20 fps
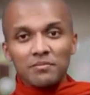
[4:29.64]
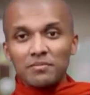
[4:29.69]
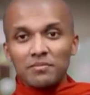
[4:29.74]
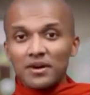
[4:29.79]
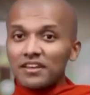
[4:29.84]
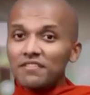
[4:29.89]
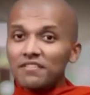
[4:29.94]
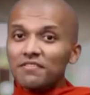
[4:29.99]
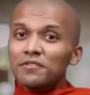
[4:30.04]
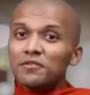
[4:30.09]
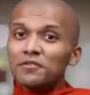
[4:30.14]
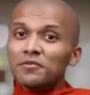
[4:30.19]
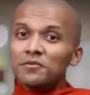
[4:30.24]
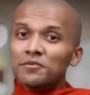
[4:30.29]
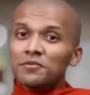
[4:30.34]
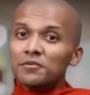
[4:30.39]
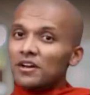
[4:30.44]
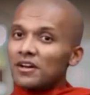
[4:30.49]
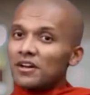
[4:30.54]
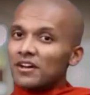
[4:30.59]
But if
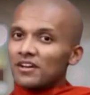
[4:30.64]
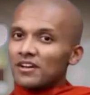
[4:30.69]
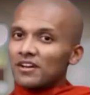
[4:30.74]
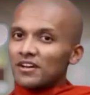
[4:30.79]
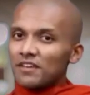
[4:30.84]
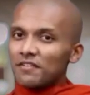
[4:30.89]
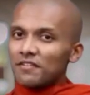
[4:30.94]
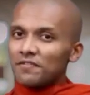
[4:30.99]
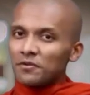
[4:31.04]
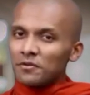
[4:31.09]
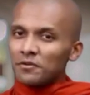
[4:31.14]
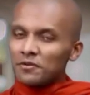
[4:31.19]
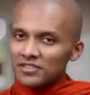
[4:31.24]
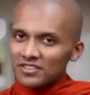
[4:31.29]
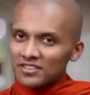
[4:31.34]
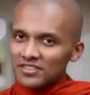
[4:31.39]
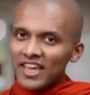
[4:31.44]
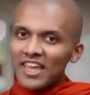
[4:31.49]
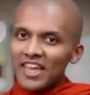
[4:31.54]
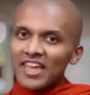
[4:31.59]
you
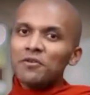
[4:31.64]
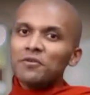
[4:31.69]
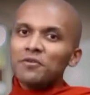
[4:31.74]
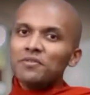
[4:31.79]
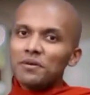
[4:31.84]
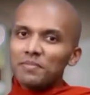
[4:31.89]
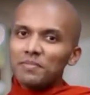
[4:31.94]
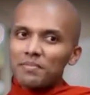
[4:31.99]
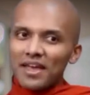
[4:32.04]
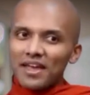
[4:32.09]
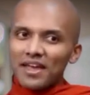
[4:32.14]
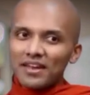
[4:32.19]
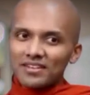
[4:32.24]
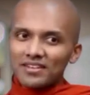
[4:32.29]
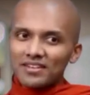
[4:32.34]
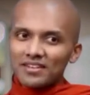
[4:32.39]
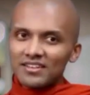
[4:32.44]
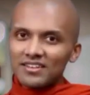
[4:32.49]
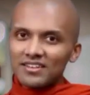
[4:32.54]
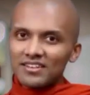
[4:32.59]
stay on the
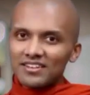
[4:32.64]
bed